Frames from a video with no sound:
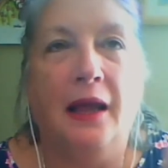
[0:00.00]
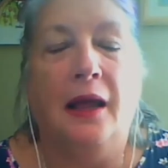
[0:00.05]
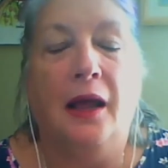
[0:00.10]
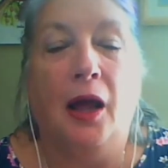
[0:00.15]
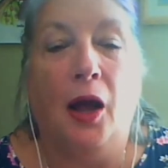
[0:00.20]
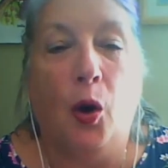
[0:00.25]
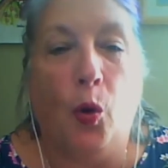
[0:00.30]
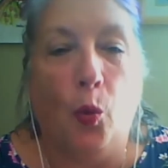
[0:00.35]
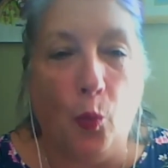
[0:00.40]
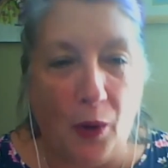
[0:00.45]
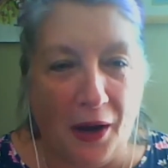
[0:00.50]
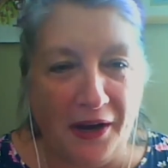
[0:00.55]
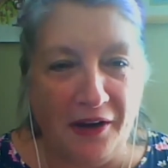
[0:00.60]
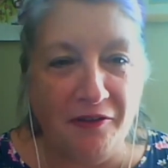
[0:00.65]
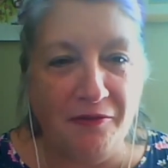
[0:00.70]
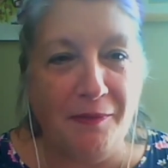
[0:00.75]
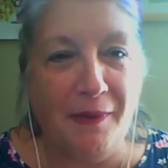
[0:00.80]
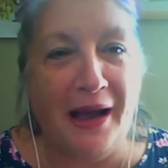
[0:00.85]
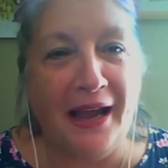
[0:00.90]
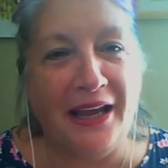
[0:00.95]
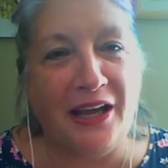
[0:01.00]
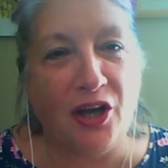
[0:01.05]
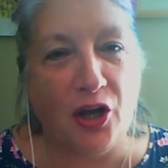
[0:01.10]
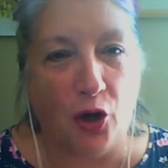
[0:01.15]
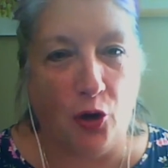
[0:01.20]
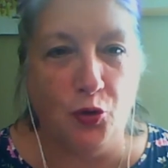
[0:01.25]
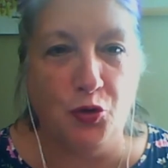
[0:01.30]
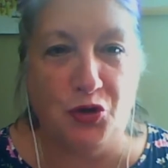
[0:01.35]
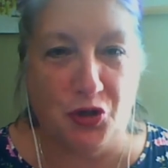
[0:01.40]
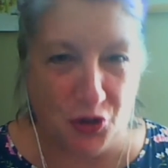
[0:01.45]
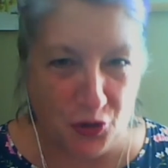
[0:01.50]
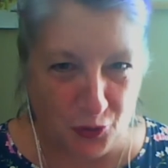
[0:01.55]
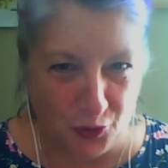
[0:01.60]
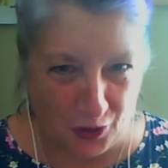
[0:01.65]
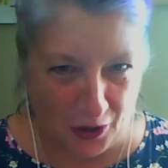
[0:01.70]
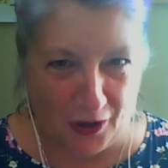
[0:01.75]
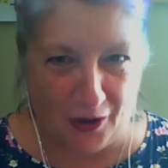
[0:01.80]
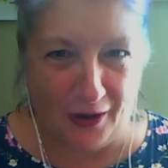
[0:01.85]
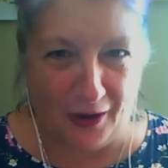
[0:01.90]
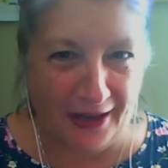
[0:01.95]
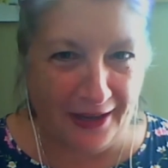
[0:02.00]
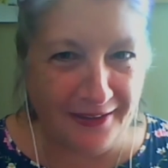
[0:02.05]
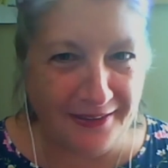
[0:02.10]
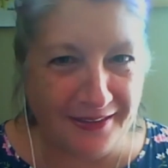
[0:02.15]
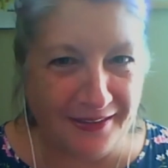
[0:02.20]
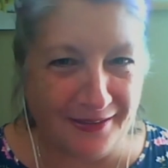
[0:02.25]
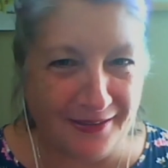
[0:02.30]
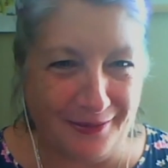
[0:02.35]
One of my go-to guys,